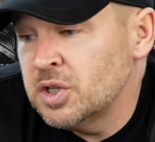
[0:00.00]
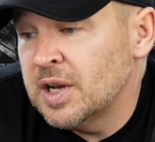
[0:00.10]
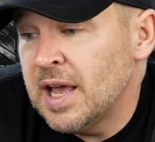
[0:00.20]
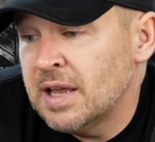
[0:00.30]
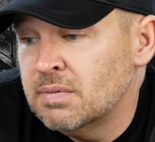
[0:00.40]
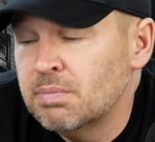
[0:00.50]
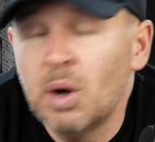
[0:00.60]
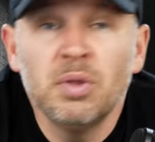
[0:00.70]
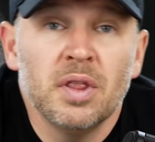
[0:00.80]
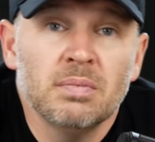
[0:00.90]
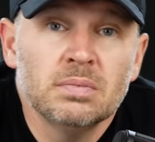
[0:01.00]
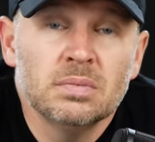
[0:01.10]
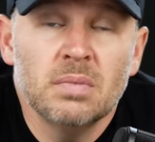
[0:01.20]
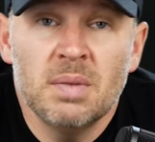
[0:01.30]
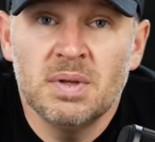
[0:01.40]
you could add both of them.
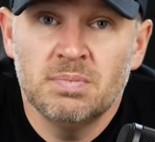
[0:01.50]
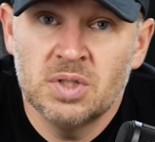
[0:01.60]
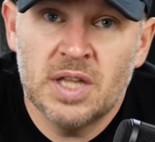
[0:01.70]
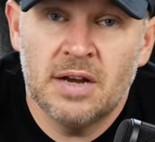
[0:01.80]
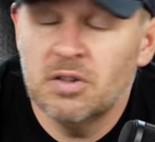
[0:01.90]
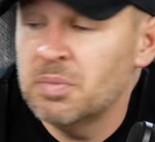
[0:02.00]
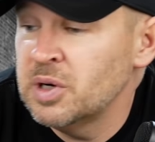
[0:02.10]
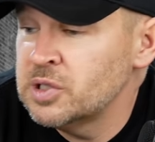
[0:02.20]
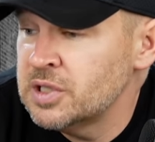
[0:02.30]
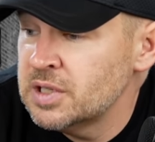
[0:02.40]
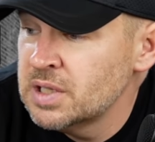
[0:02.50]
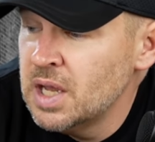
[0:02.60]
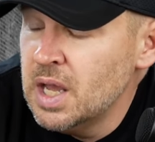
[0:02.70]
Maybe stagger the purchases.